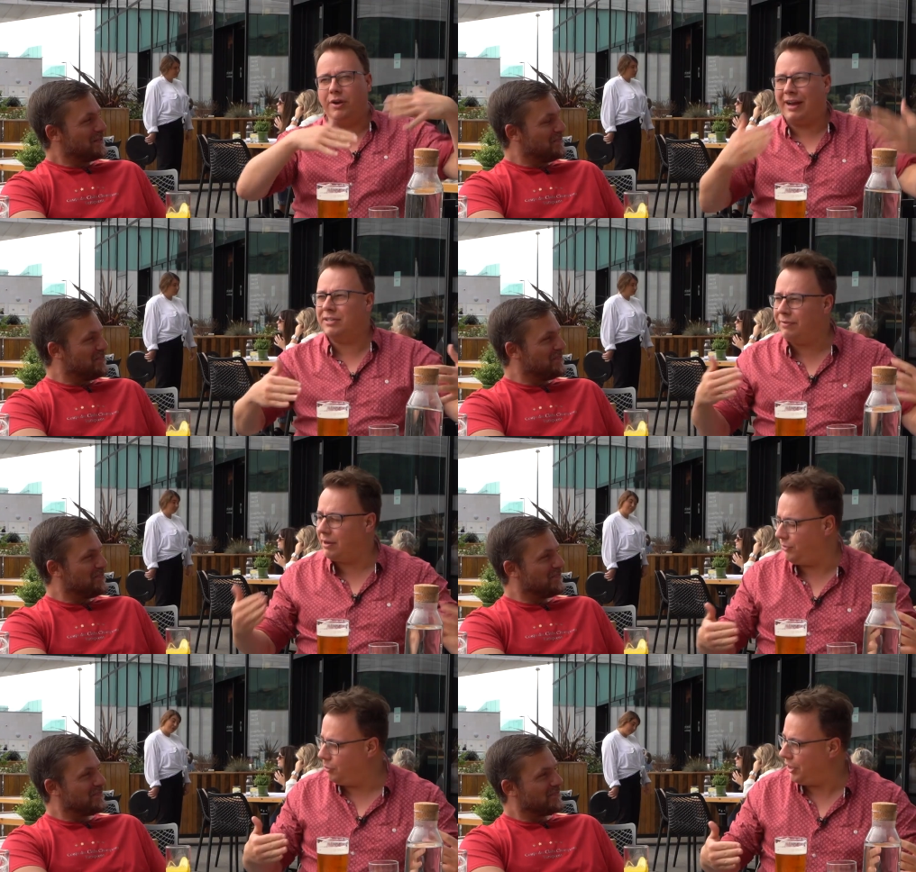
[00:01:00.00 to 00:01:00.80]
Speaker 1: there are actually
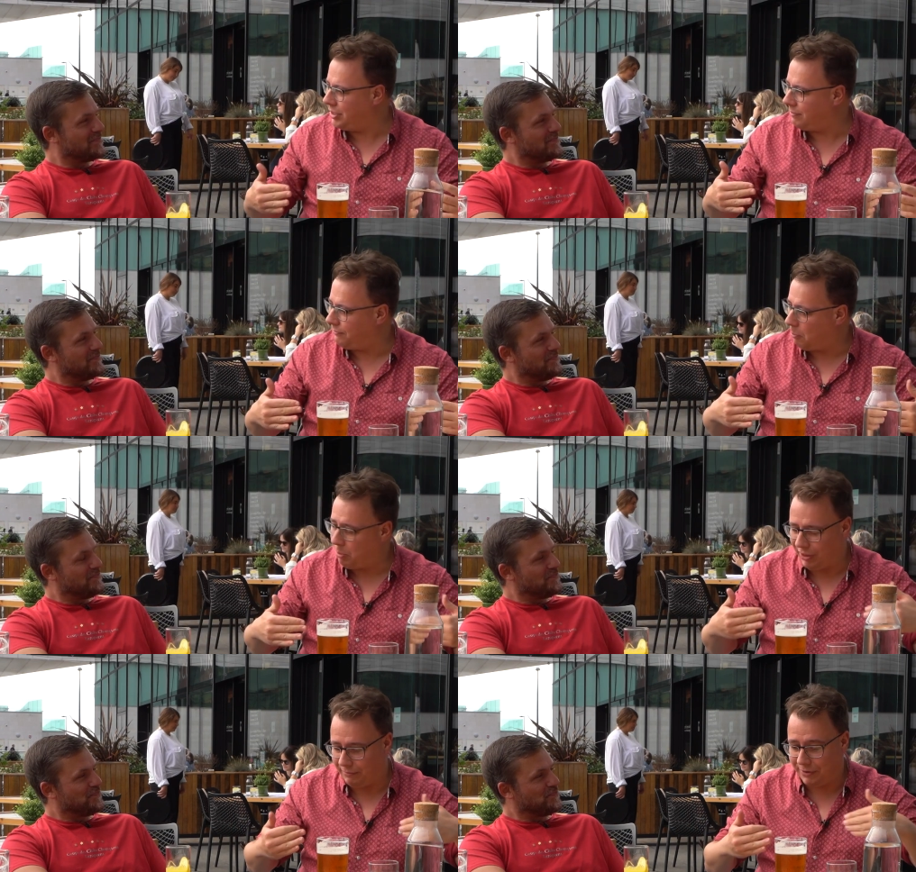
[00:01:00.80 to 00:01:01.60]
very few things in
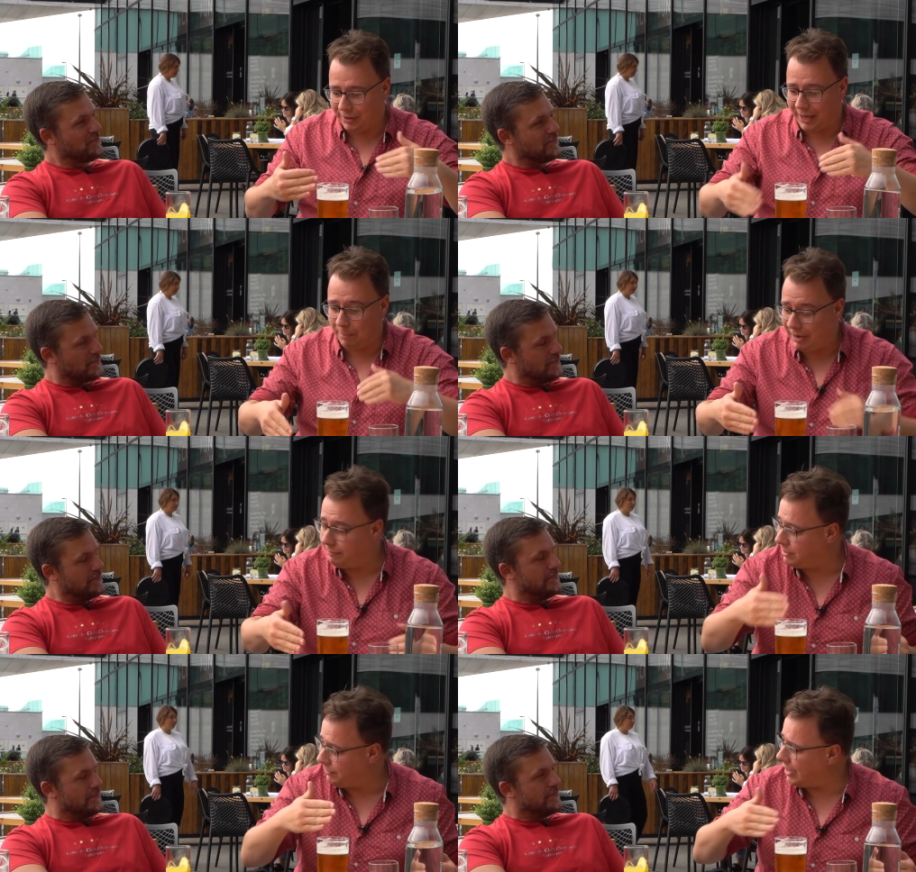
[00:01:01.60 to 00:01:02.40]
football that feel like a bit of
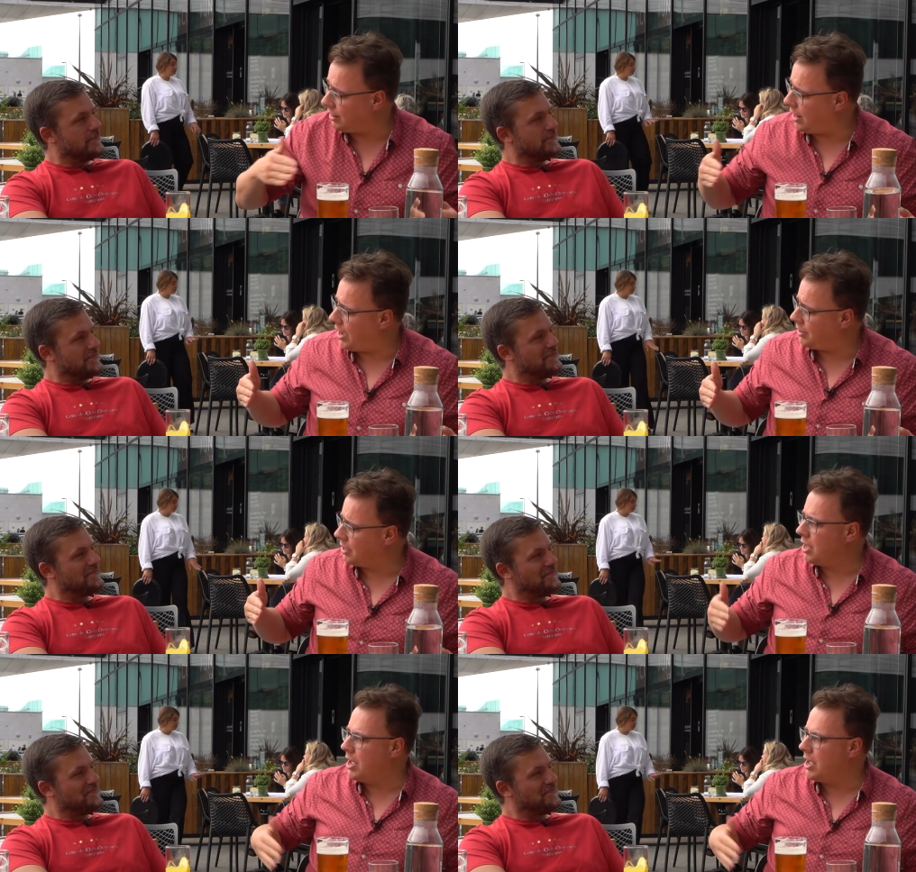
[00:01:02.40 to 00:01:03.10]
a dividing line.